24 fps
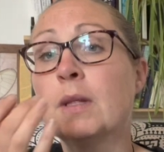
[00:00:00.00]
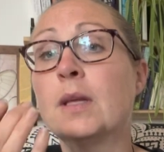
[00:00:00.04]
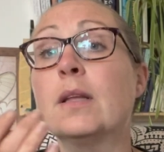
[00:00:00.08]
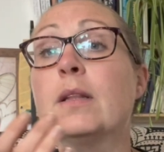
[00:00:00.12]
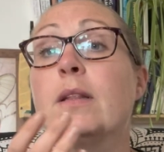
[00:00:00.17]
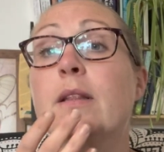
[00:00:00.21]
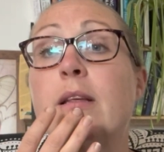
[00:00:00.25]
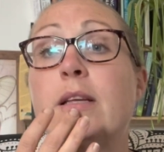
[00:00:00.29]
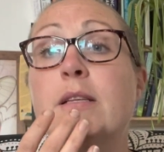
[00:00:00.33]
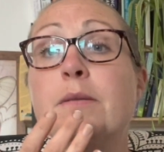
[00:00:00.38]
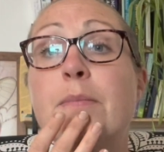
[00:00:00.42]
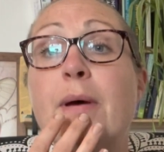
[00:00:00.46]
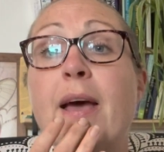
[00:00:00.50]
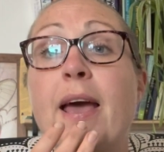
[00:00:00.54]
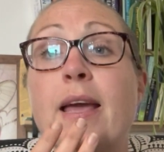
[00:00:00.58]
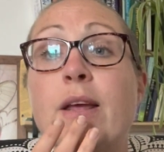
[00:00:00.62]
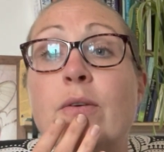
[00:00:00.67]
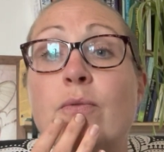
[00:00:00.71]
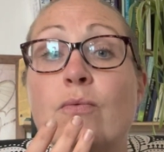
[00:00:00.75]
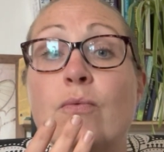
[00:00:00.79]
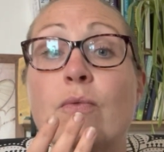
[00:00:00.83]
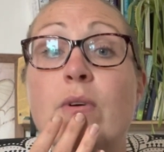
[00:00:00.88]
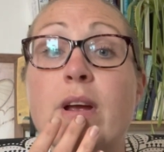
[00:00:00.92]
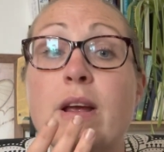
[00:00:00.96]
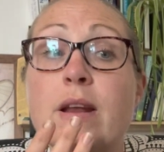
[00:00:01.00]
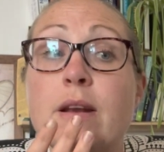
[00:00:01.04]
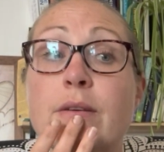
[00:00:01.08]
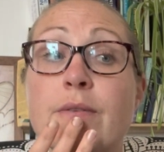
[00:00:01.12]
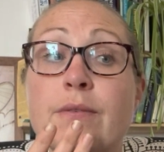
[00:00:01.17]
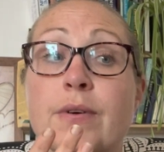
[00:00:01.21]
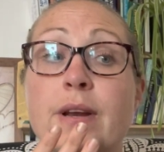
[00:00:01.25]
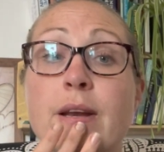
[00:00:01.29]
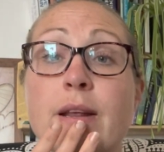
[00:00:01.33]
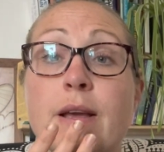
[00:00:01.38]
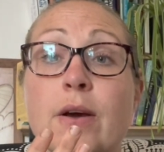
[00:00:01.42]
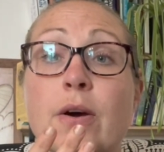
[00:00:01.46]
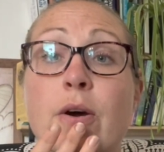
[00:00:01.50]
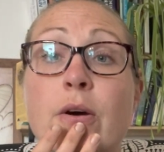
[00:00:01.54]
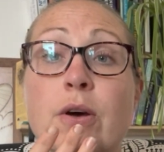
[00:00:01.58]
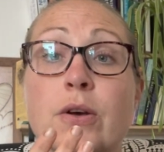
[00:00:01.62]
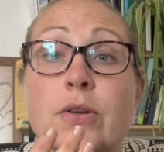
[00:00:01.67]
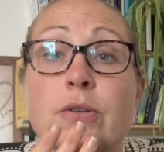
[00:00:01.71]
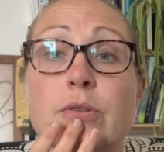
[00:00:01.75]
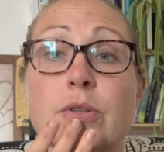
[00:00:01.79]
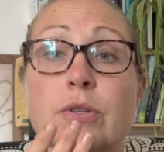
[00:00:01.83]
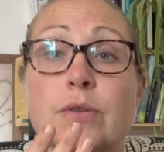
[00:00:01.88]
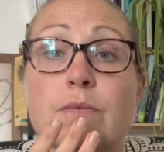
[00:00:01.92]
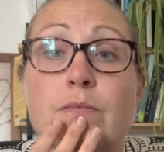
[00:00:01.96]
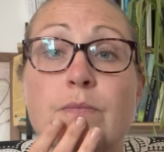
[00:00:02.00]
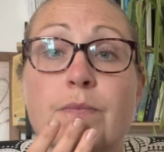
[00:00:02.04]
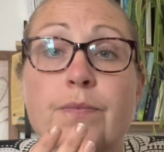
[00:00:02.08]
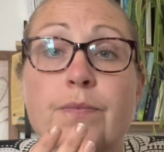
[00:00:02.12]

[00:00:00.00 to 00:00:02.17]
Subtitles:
This pain really, really hurts.